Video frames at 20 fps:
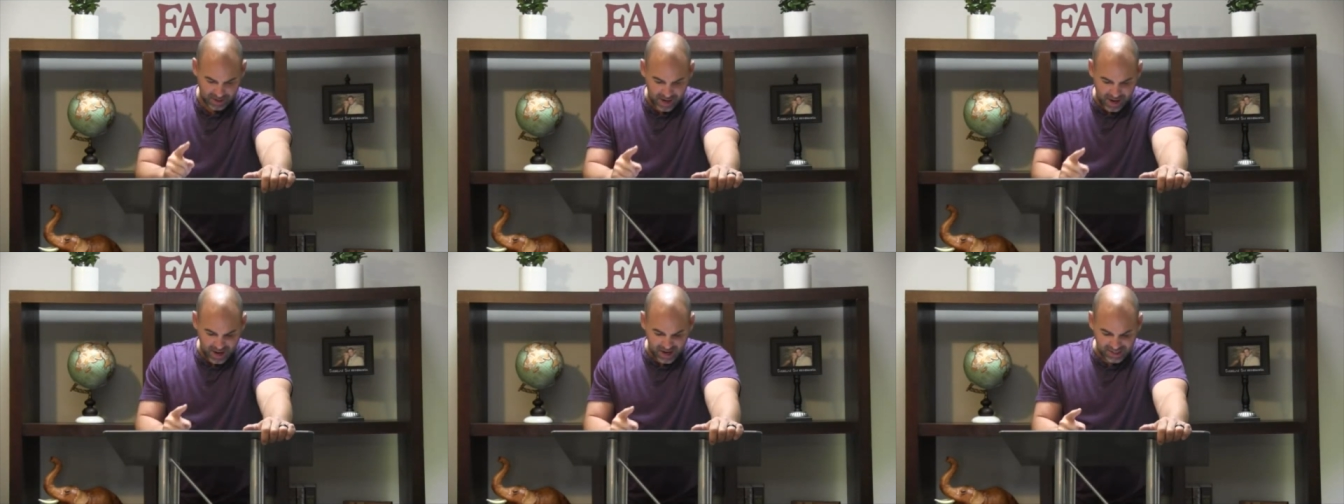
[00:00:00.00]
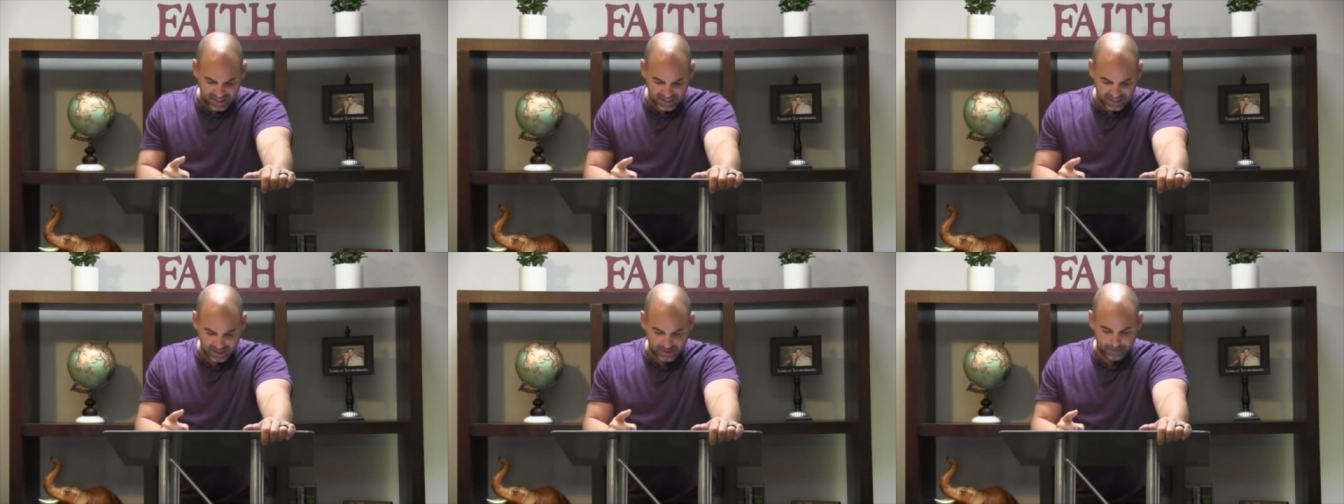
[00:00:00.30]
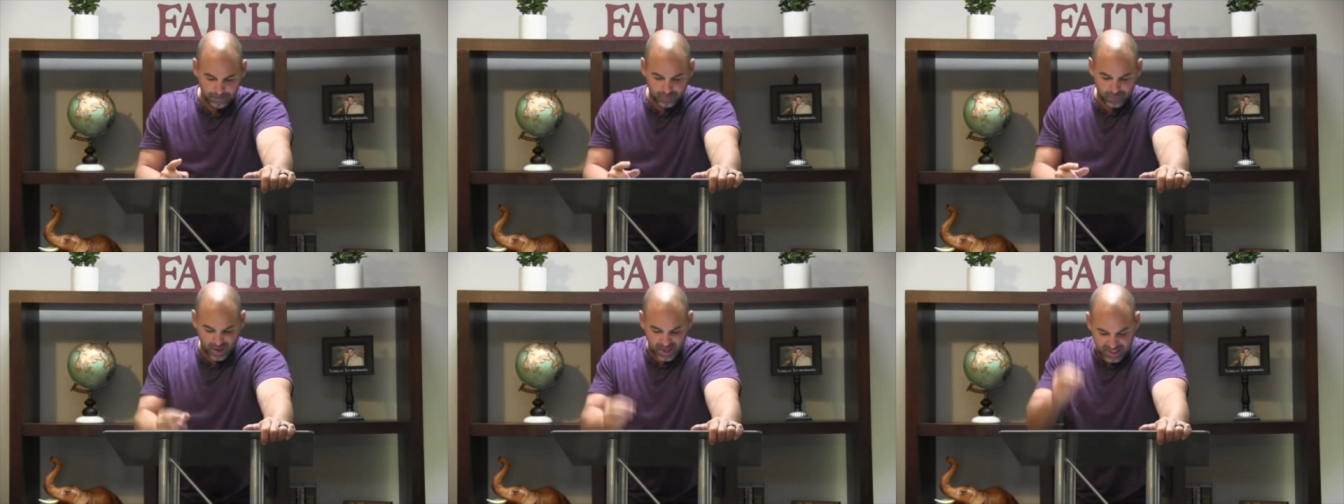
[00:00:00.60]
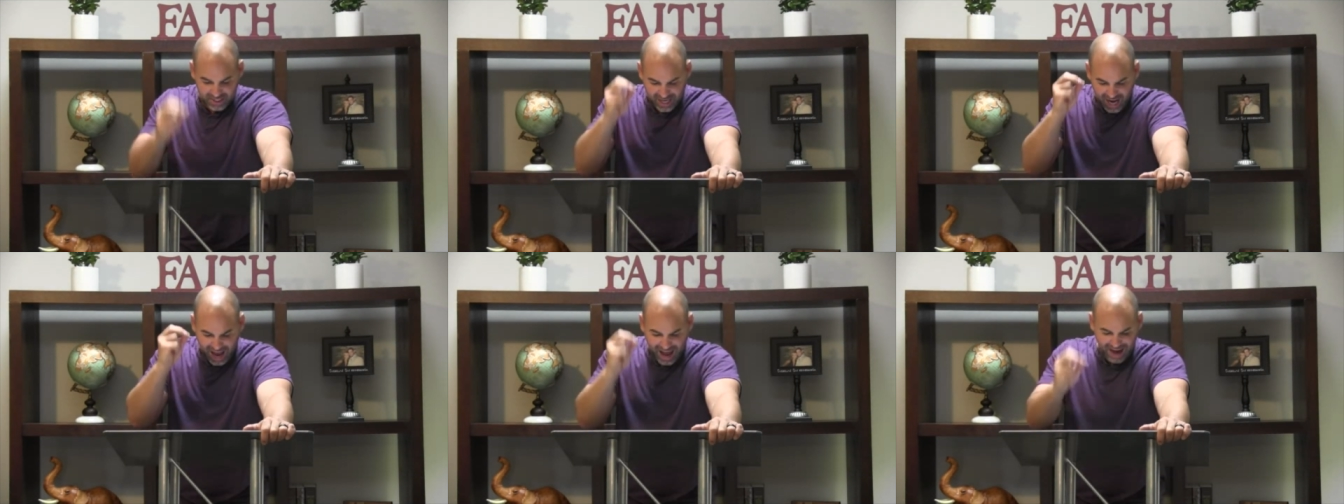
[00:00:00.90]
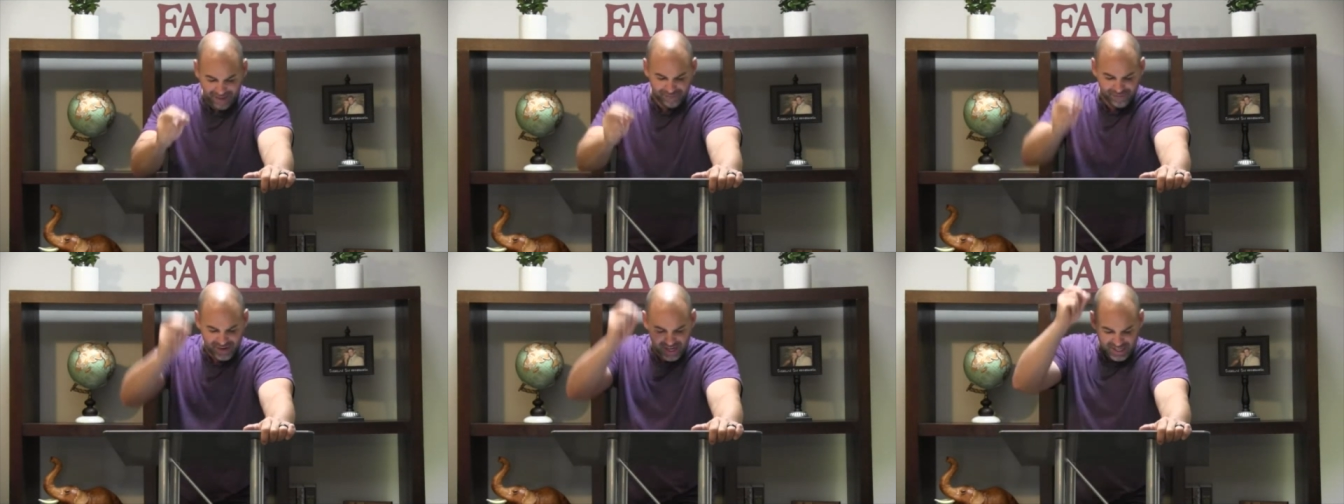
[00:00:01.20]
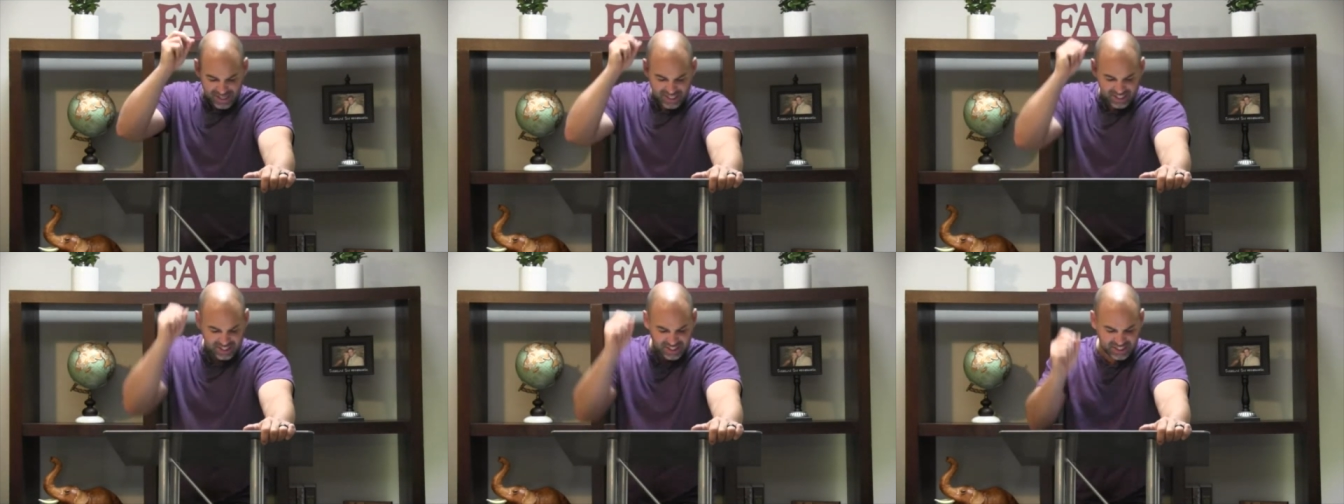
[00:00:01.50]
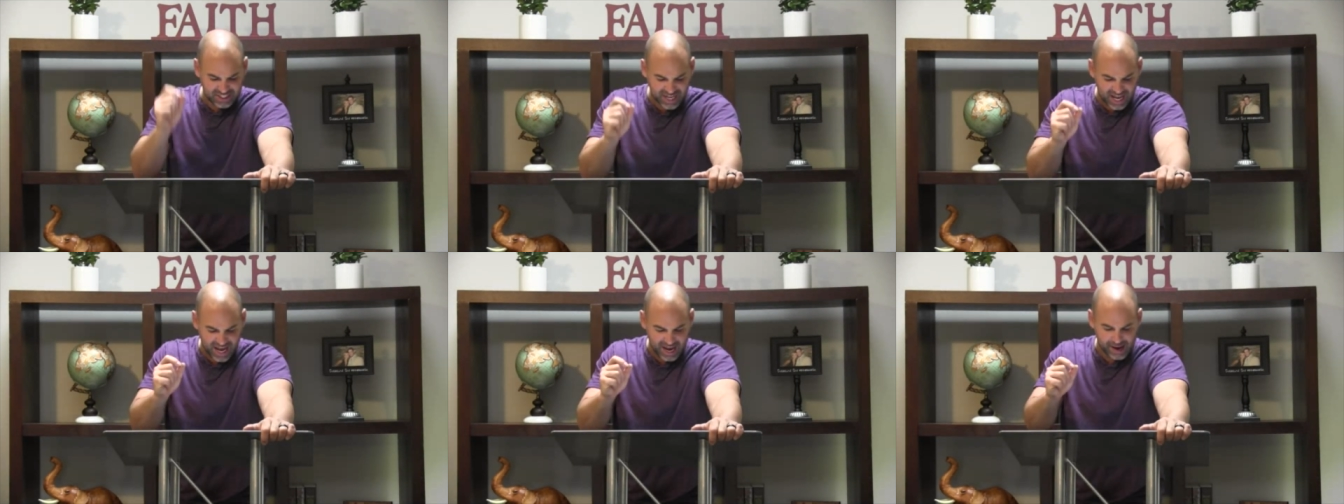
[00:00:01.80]
He said, and confidently
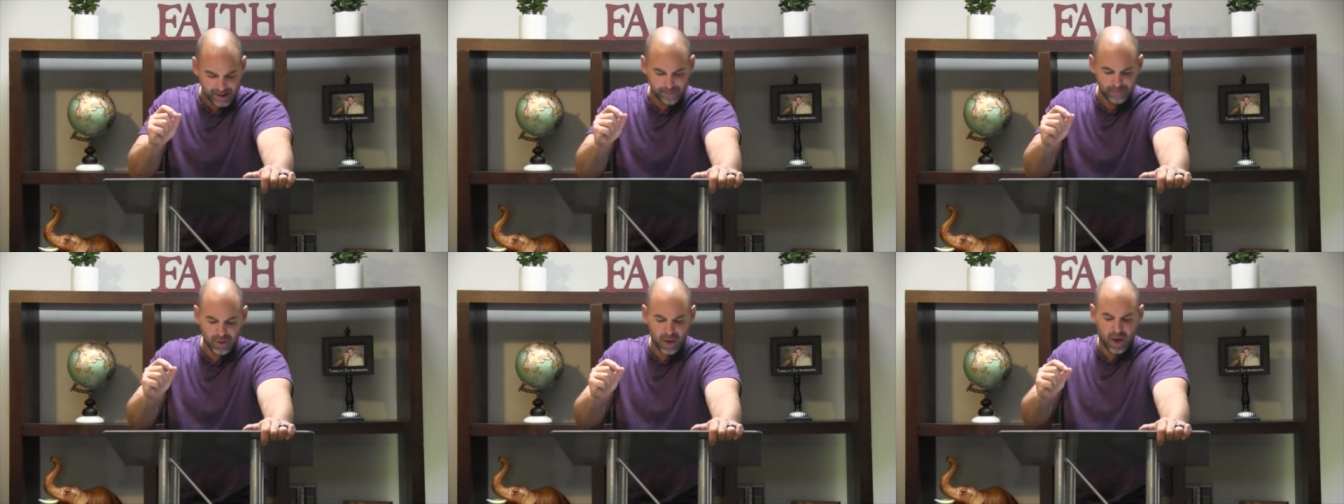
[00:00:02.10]
say,